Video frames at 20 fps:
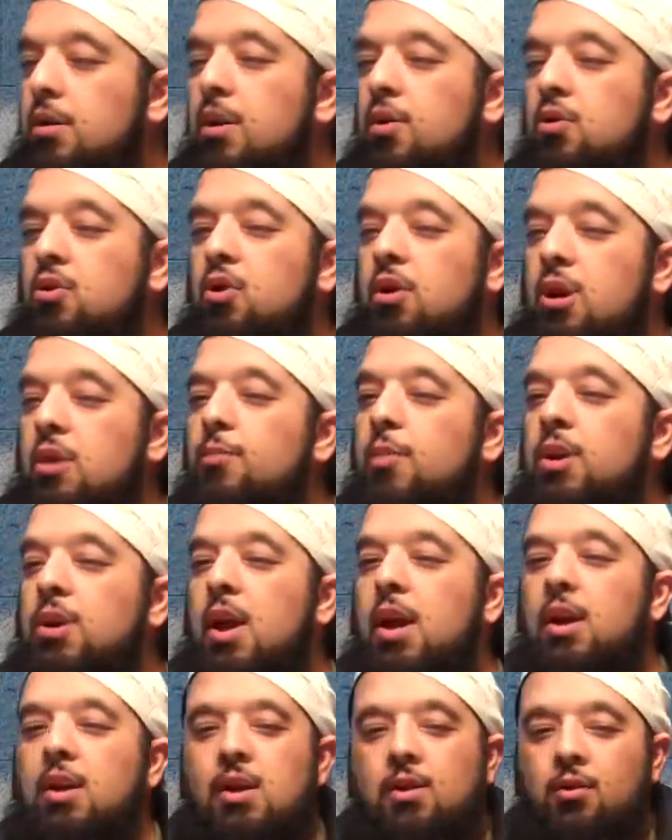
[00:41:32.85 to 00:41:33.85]
This shouldn't be
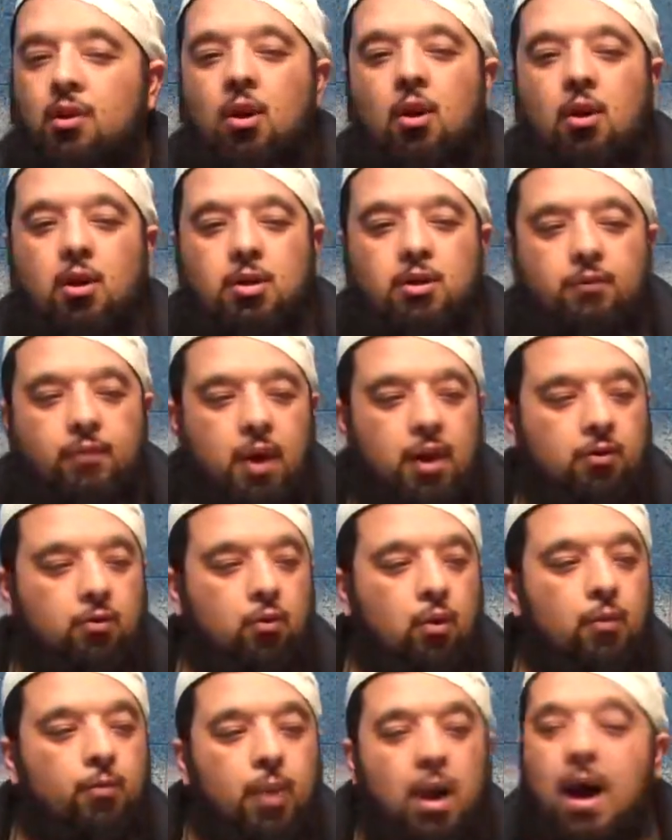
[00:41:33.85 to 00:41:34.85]
taken as a hard and
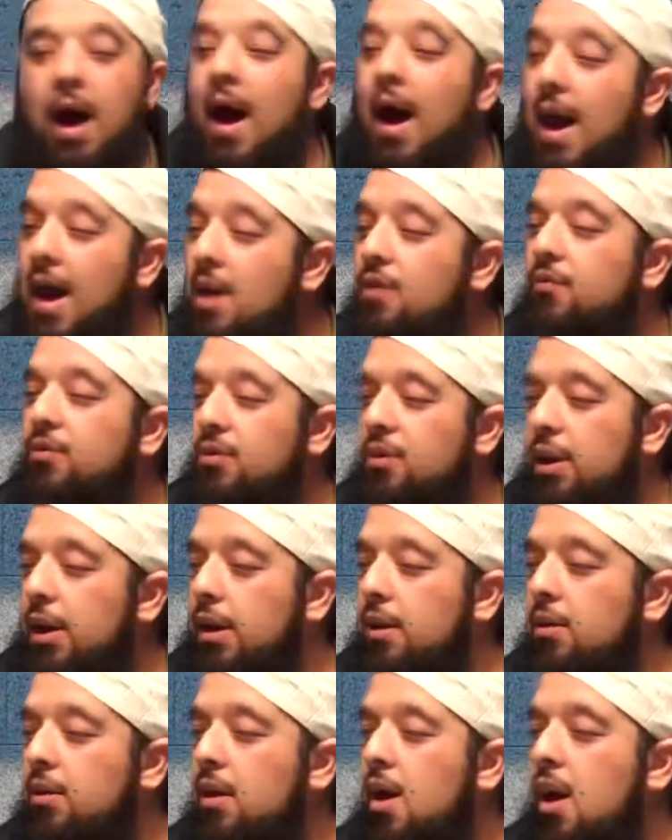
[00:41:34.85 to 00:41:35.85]
fast rule, but I have
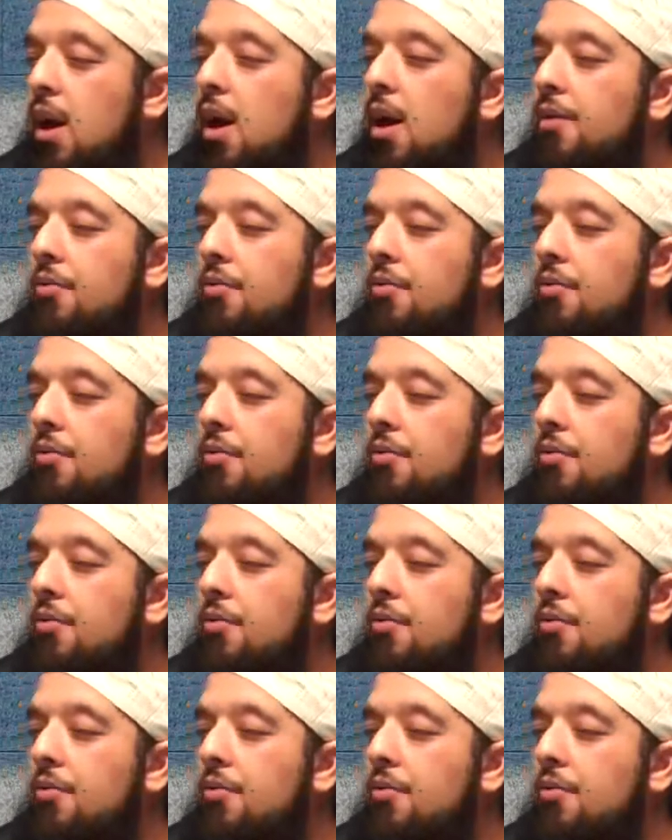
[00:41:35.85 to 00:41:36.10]
seen